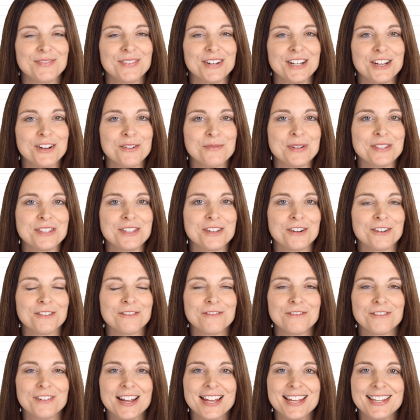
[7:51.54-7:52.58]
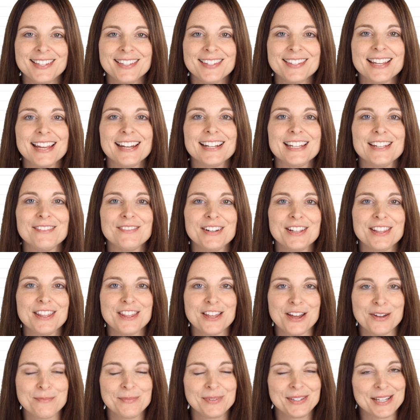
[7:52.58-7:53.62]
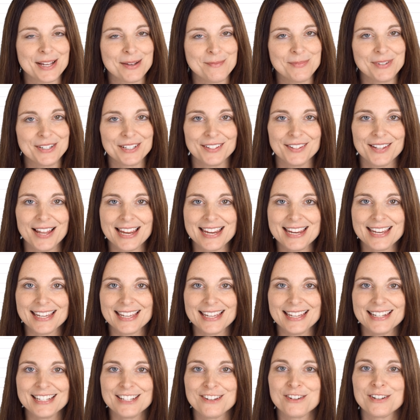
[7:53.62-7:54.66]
video with your friends and give it a thumbs up to like it.